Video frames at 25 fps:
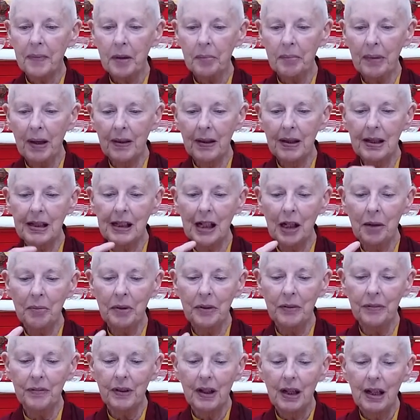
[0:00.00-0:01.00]
by the time
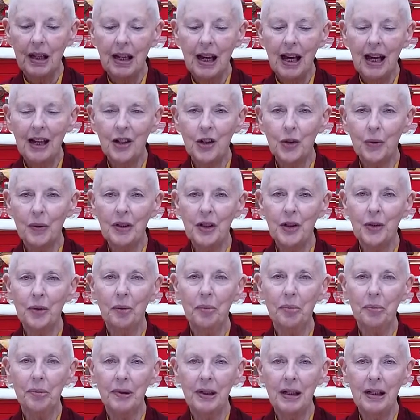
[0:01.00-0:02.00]
you've had
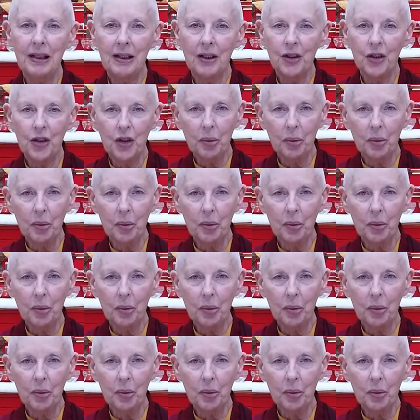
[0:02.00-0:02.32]
21 breathings,